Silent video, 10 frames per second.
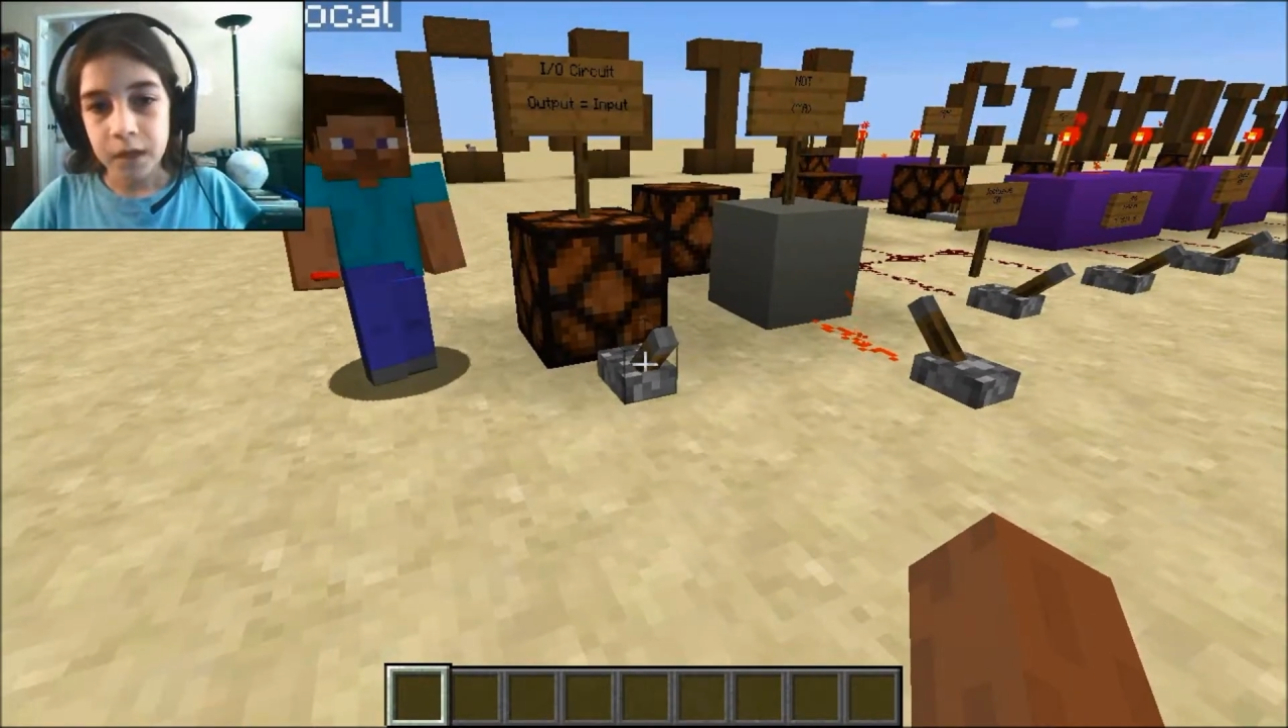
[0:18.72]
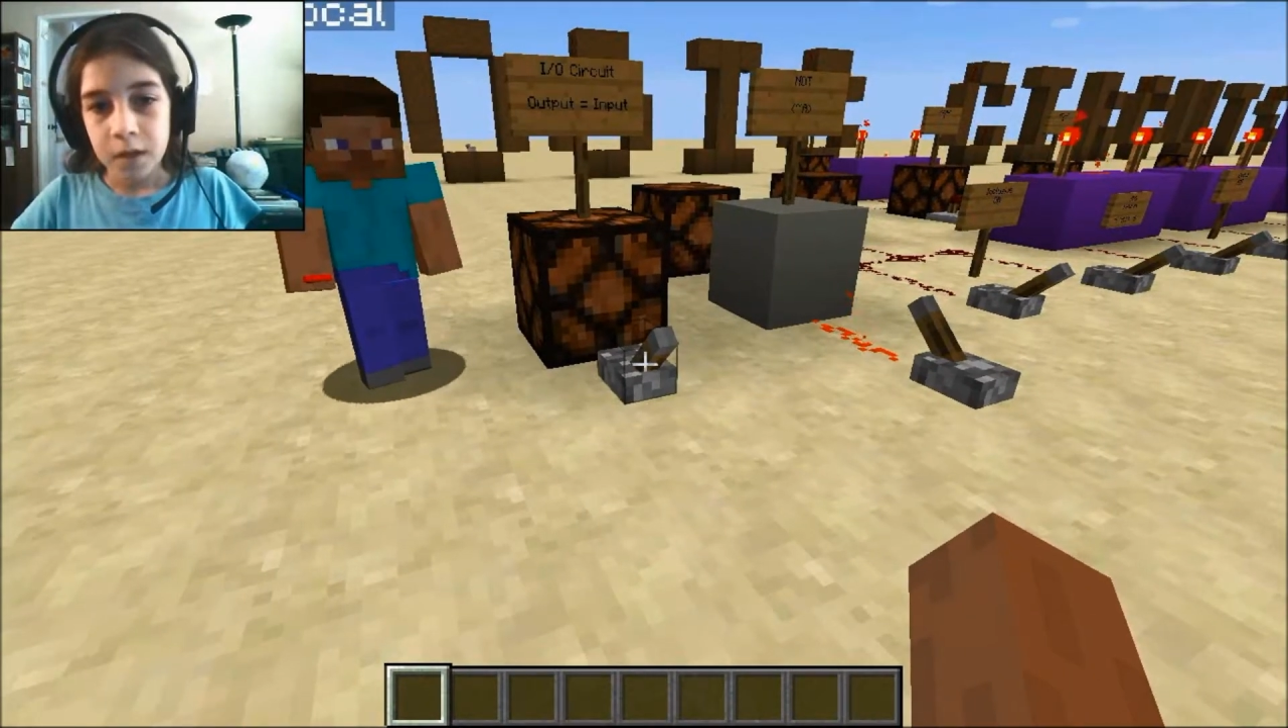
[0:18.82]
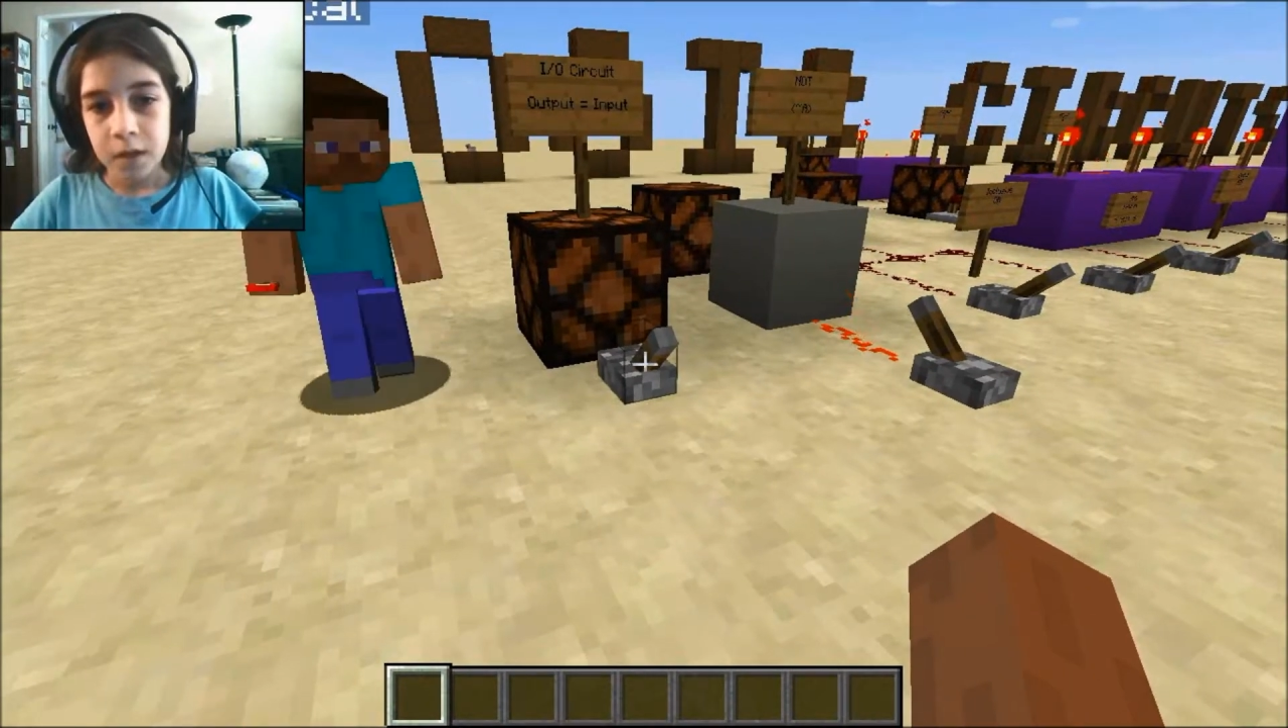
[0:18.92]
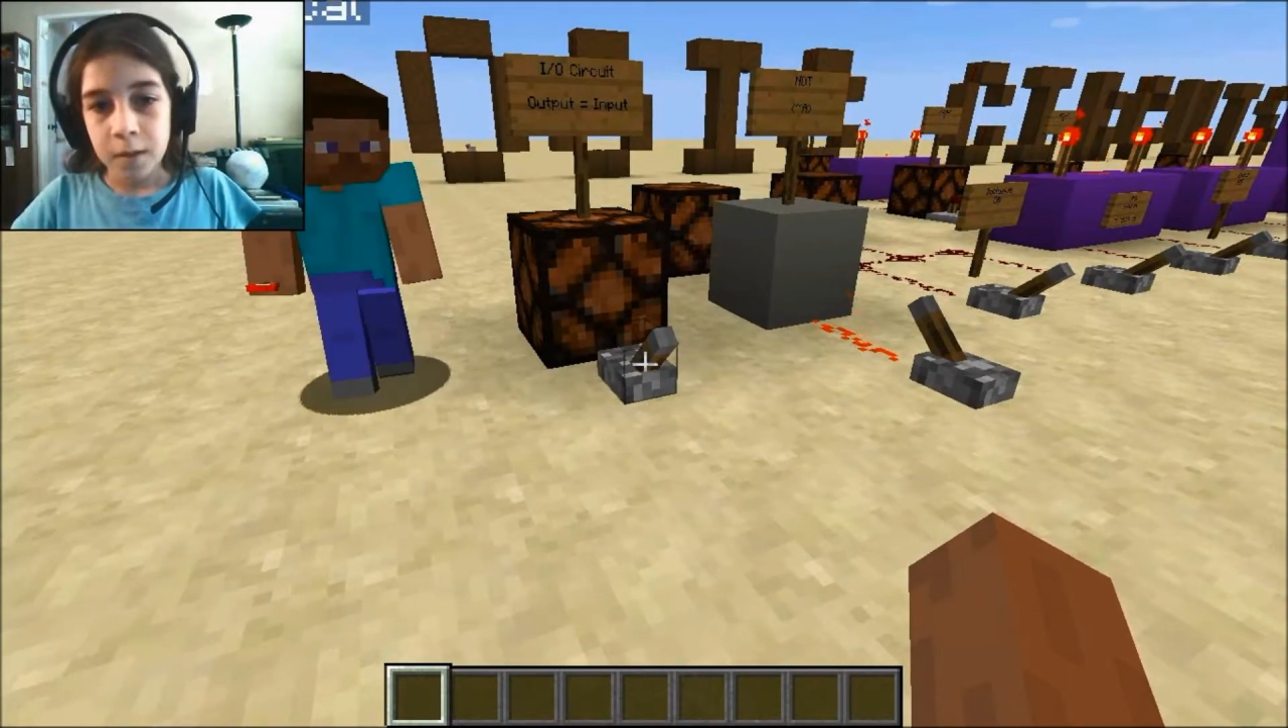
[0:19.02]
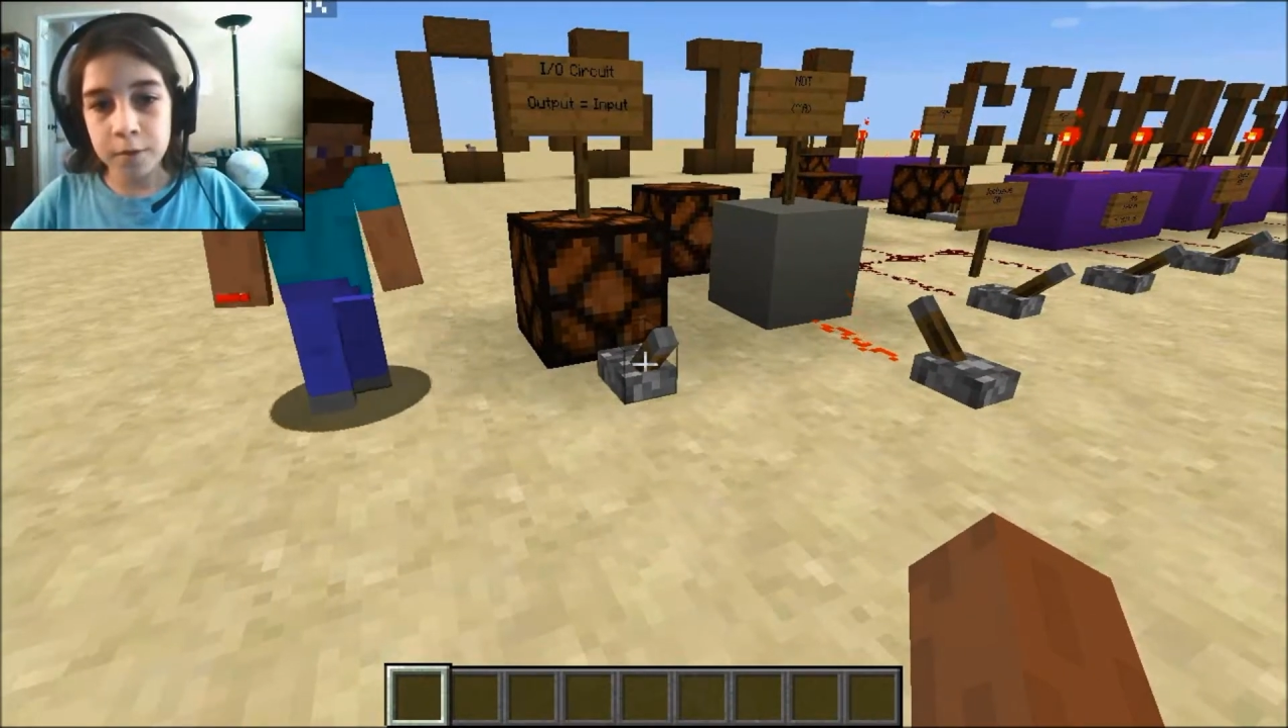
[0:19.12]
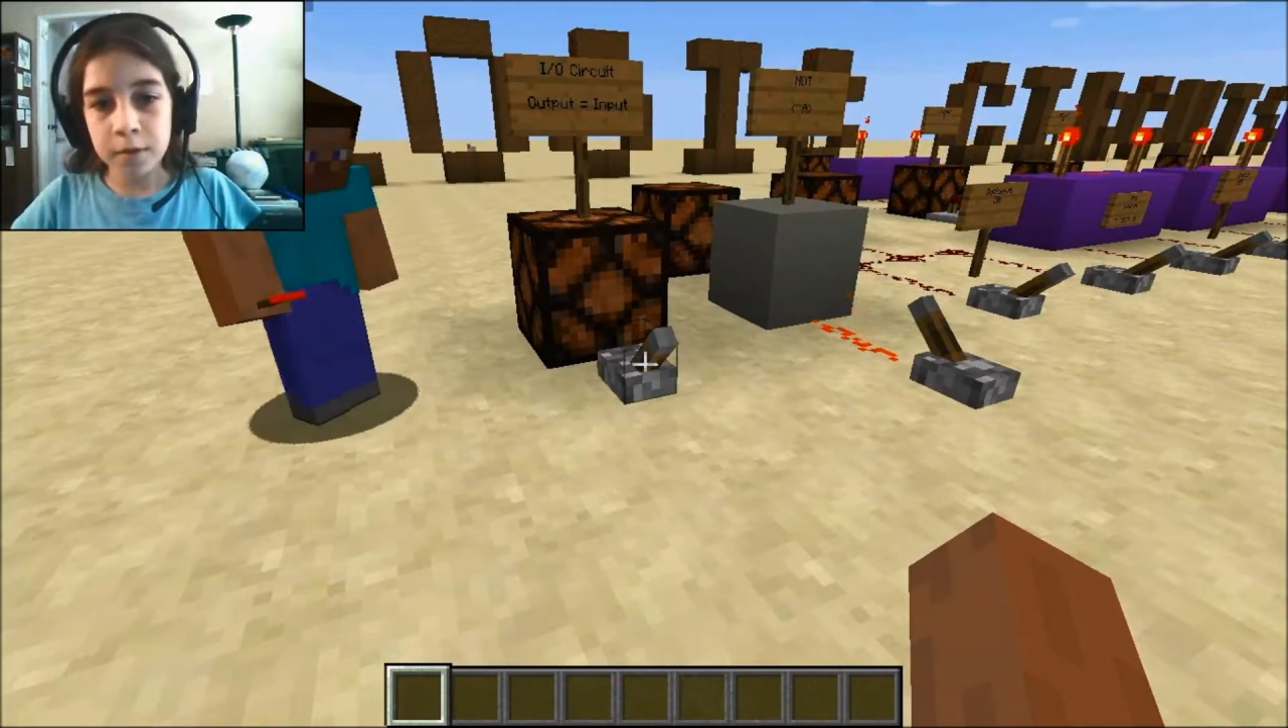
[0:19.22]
Basically,